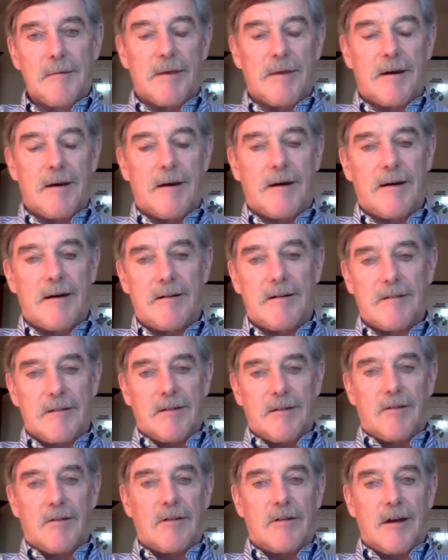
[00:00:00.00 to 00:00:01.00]
how
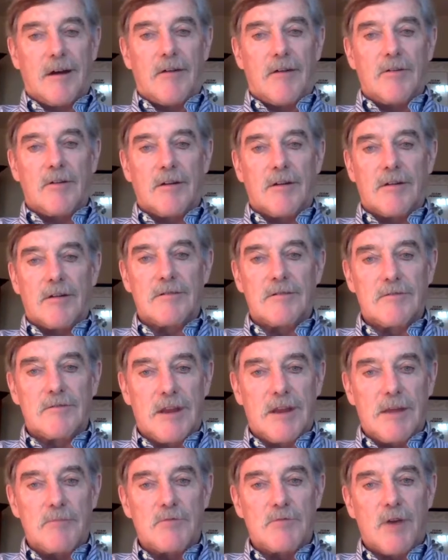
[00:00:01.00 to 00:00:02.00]
are you going to
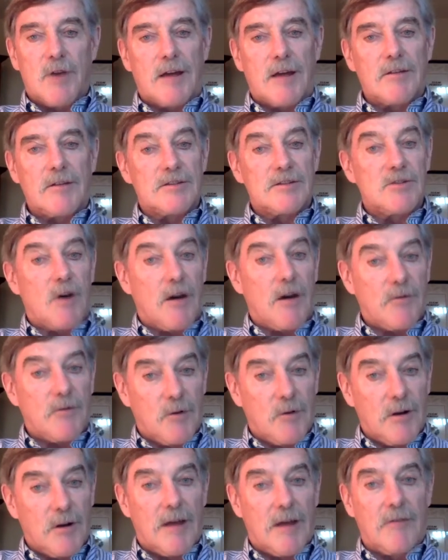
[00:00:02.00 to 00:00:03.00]
keep track of the
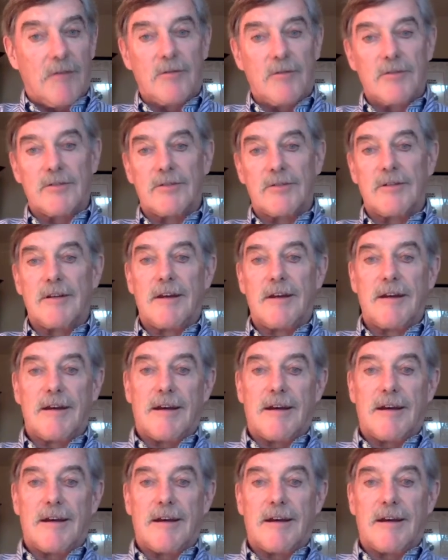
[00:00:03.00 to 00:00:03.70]
software levels?